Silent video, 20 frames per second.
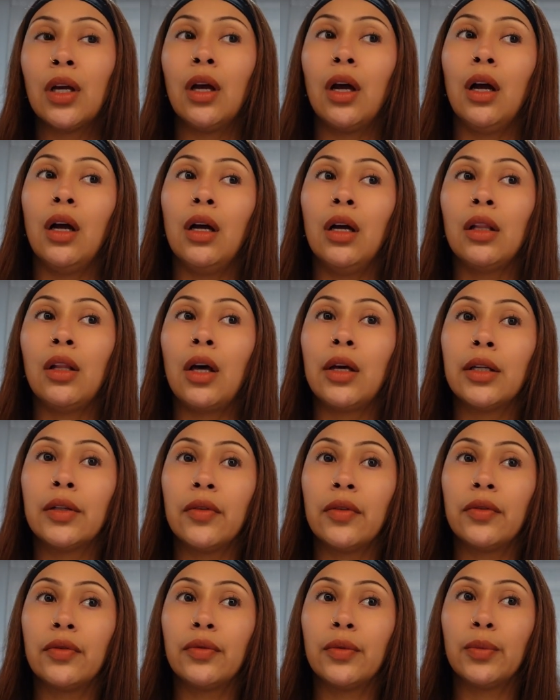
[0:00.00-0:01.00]
a lot
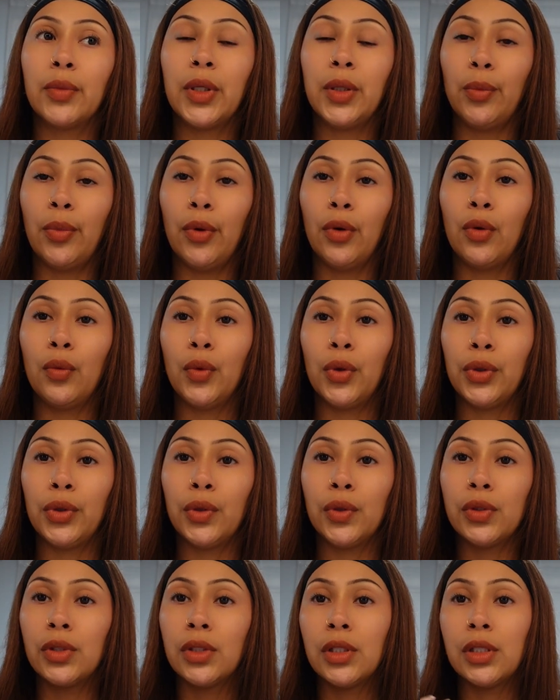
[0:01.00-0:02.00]
of people will
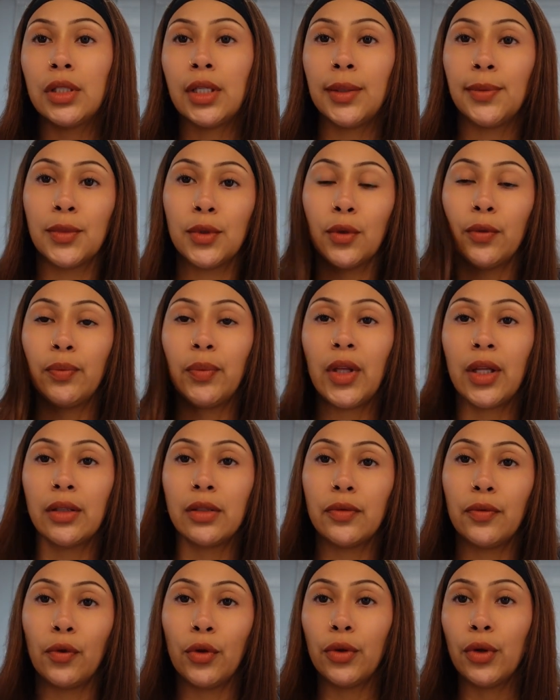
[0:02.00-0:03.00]
use the same soap that's
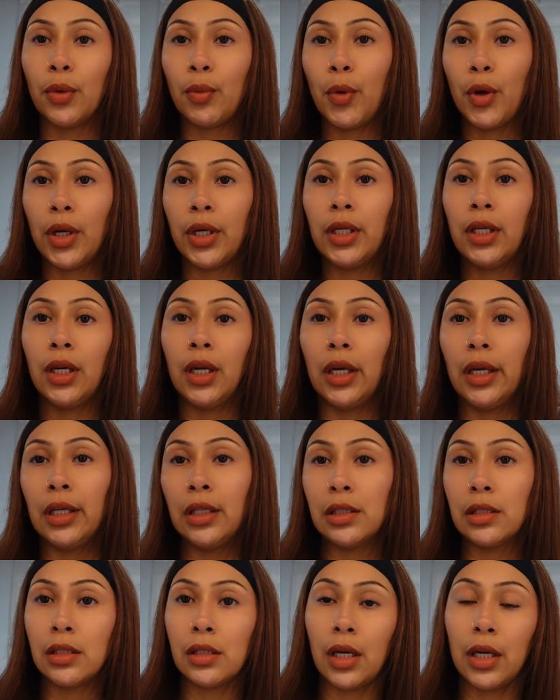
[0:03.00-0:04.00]
for their body
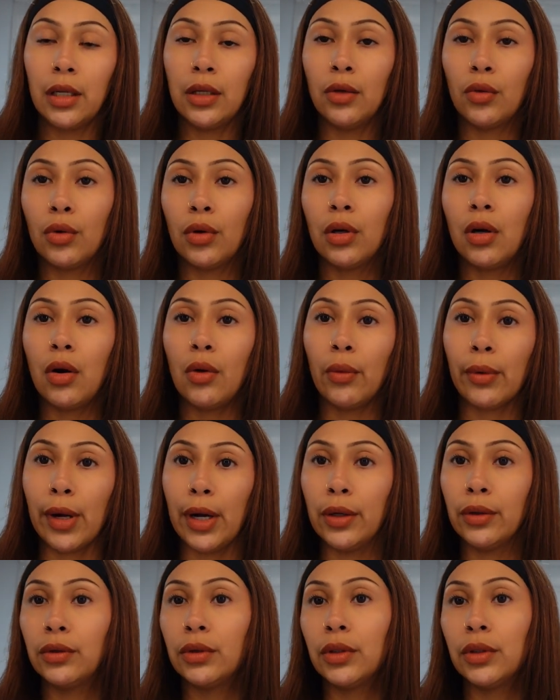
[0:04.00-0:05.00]
inside or
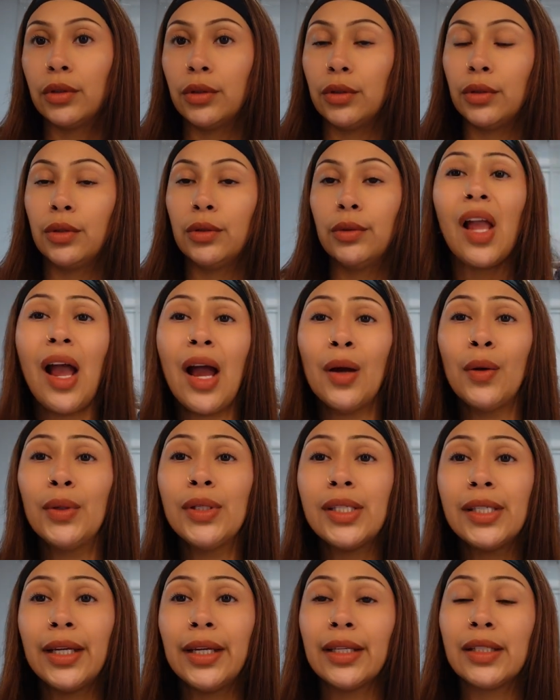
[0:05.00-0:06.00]
around their nunu. I would
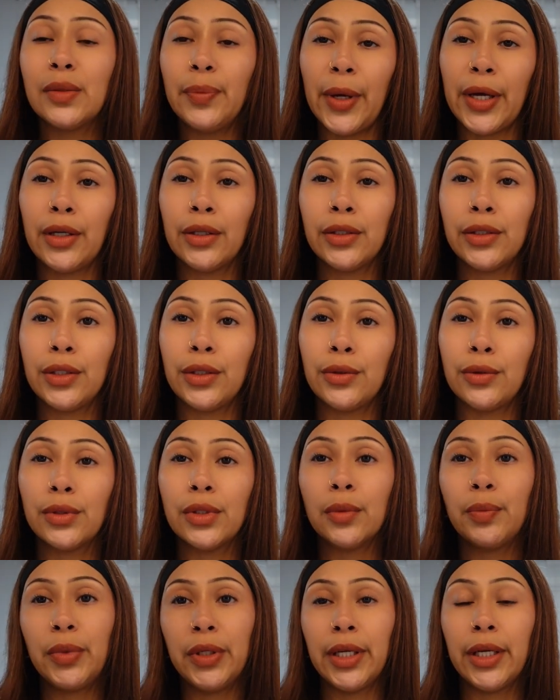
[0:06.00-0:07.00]
say it's better to use a
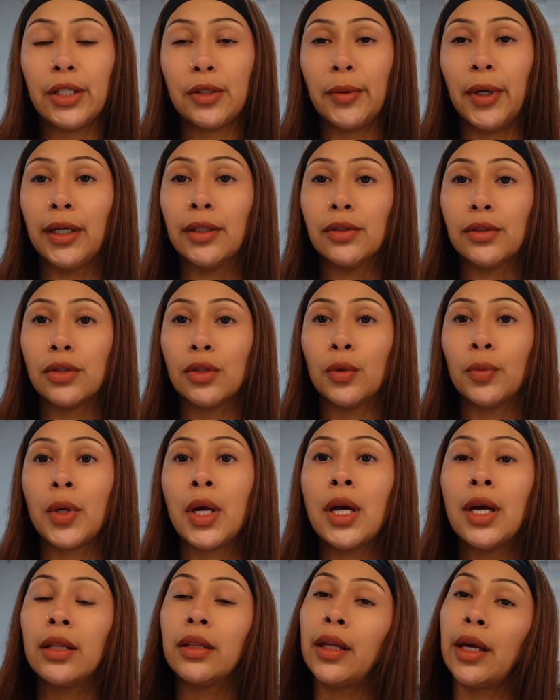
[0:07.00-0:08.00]
pH balance soap
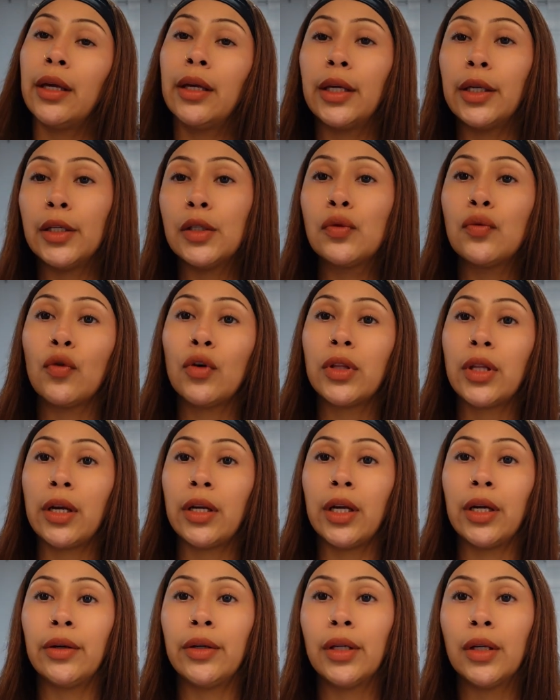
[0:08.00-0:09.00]
that is for that
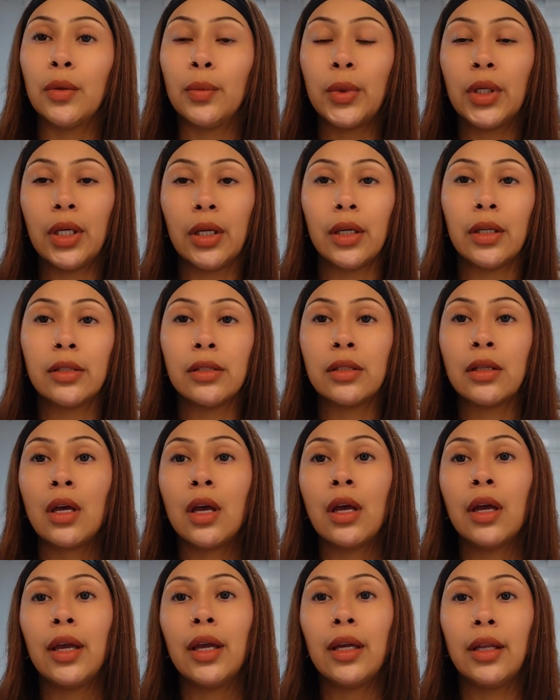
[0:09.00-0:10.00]
area because
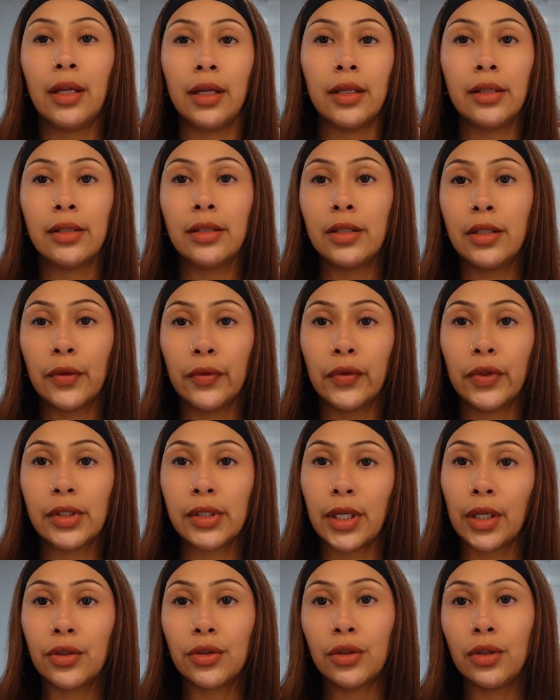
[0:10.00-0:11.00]
it is a different
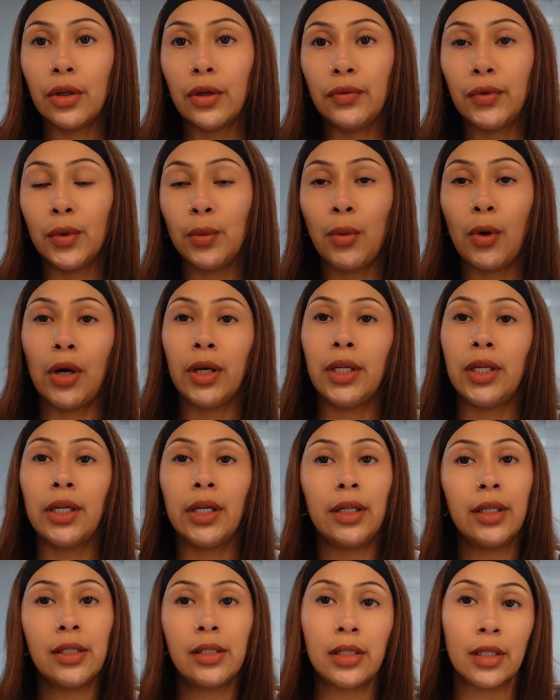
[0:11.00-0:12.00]
section of your body
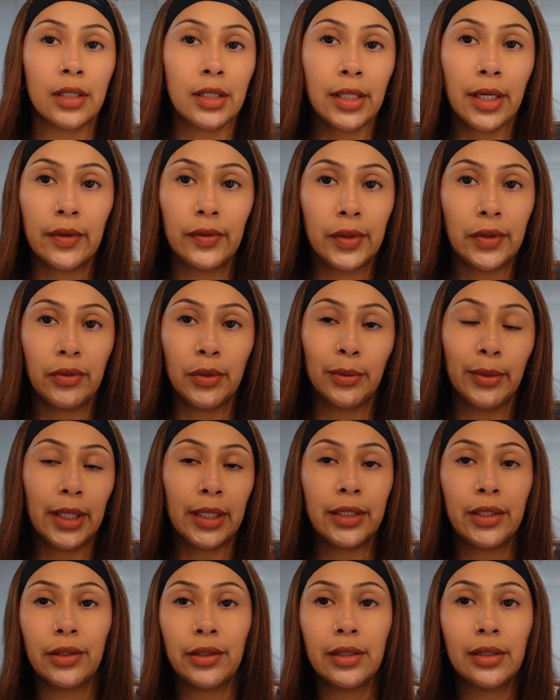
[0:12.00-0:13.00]
and it does have different
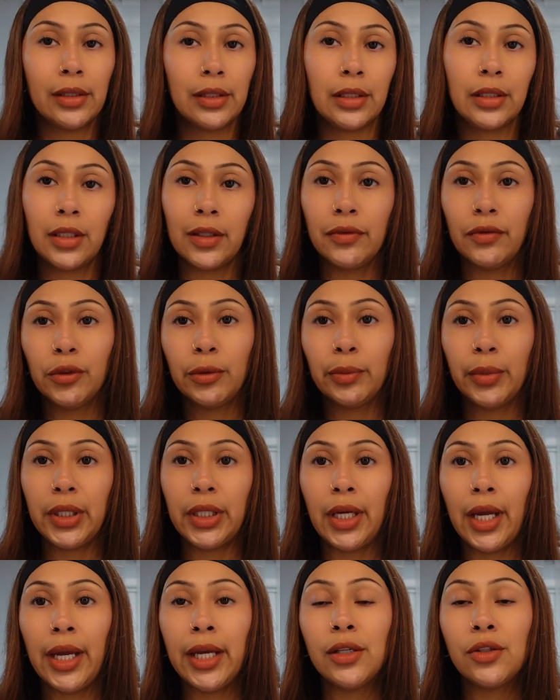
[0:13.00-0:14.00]
bacteria and a different
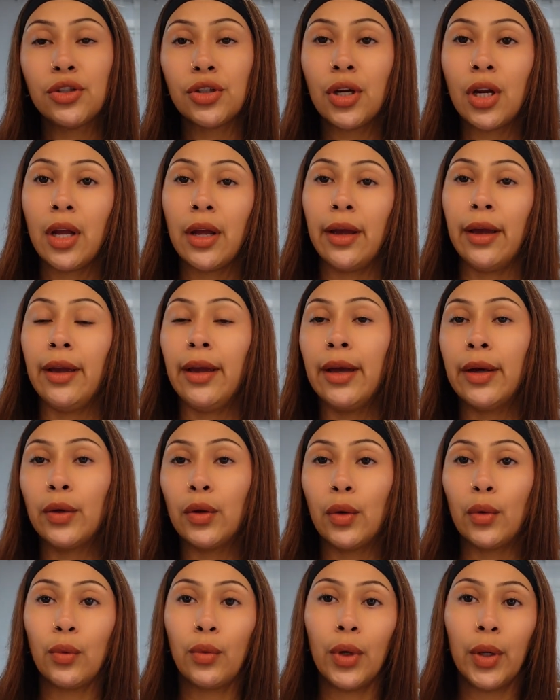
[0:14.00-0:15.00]
pH.
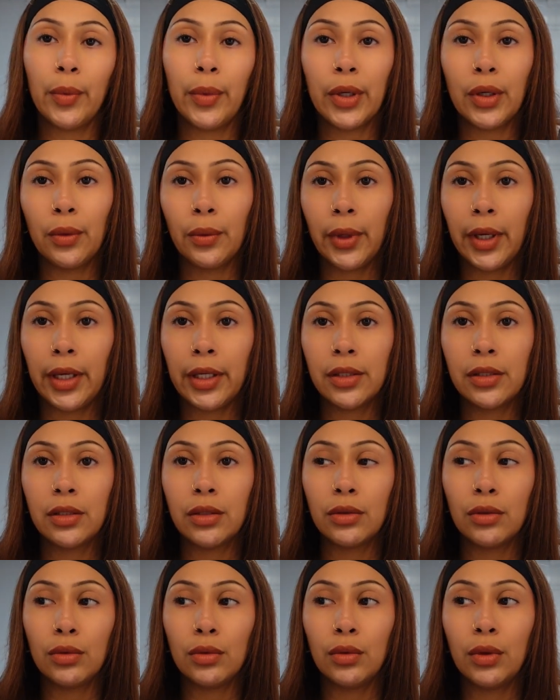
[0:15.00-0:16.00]
And what better way
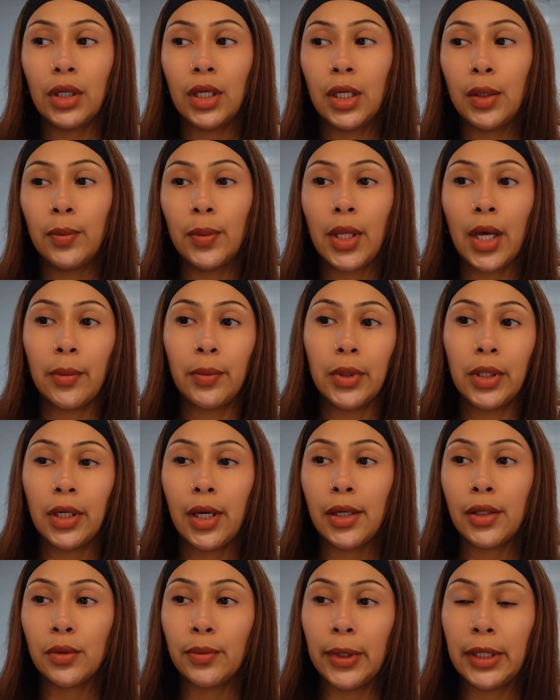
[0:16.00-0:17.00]
to keep that
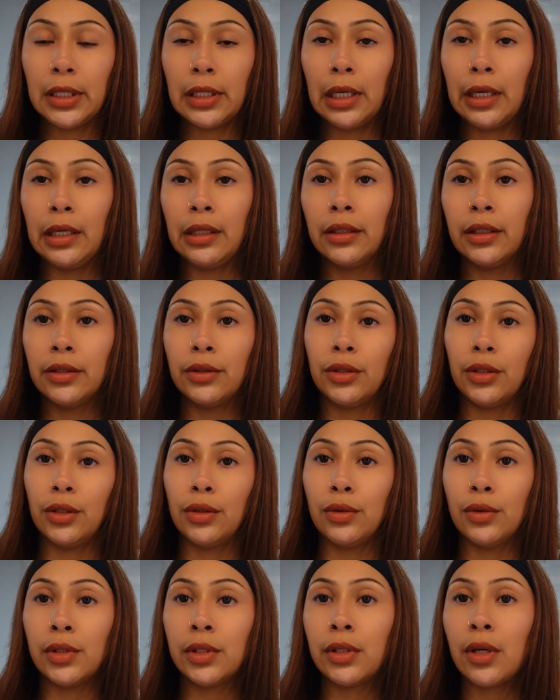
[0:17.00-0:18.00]
pH maintained than to
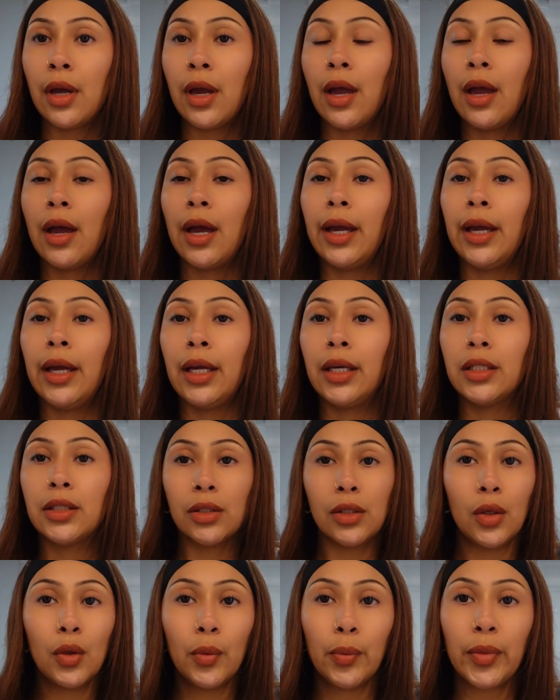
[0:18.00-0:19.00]
use a
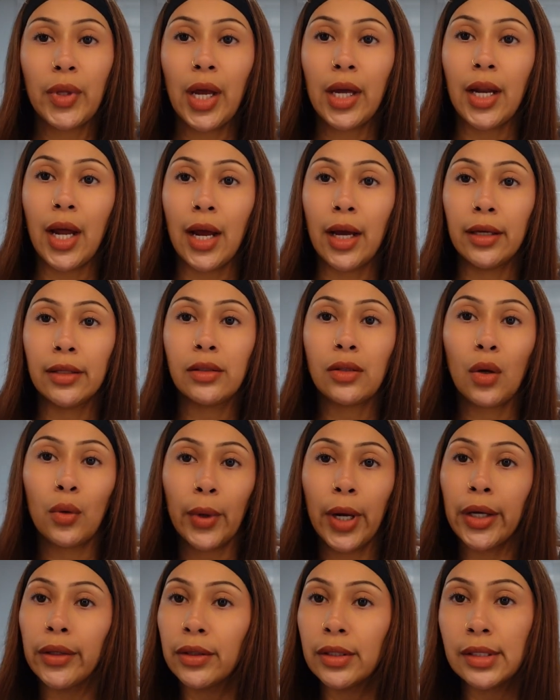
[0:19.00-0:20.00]
soap that has
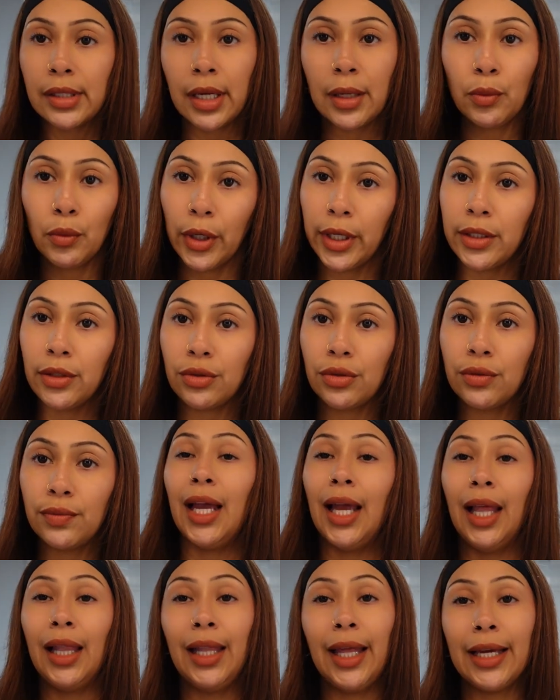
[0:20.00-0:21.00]
around the same range.
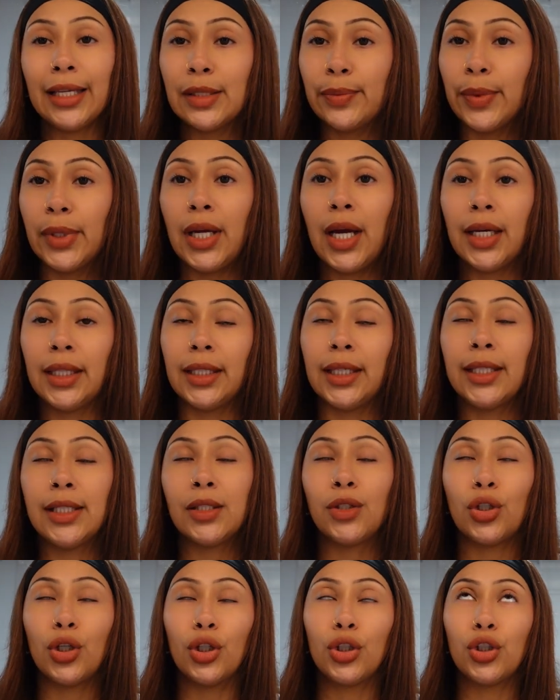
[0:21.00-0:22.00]
And last but not
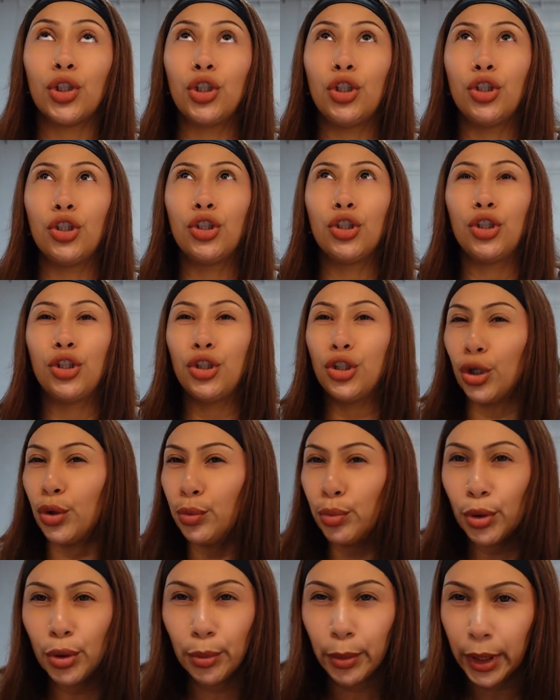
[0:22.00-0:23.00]
least, don't
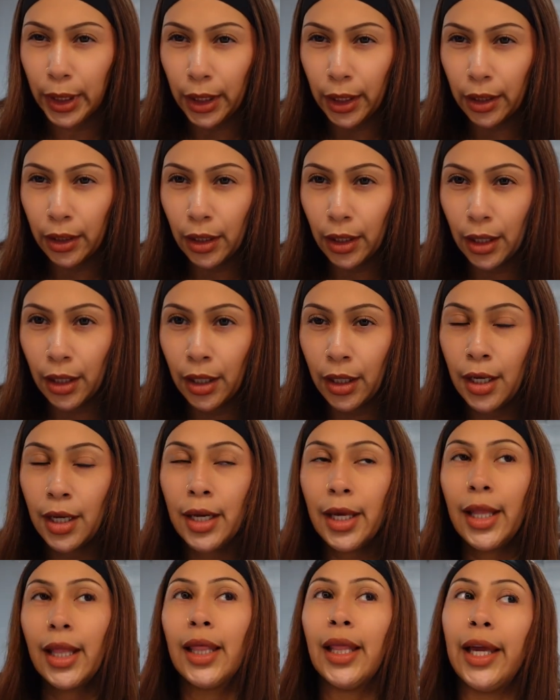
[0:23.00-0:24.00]
put money in there.
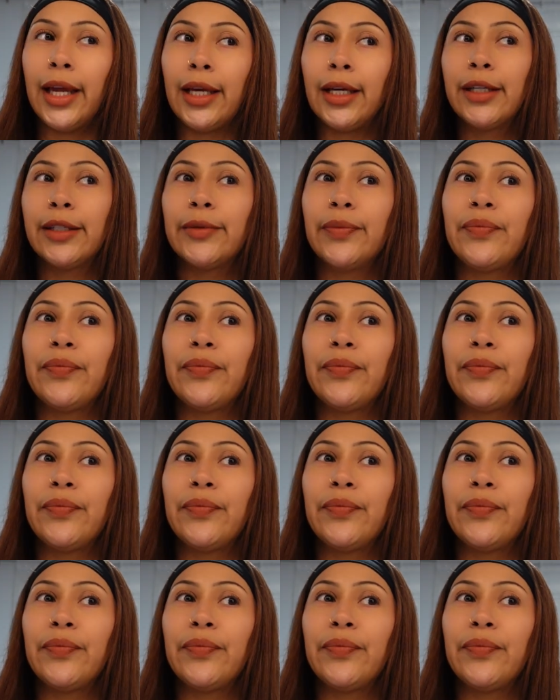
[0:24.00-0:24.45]
Like,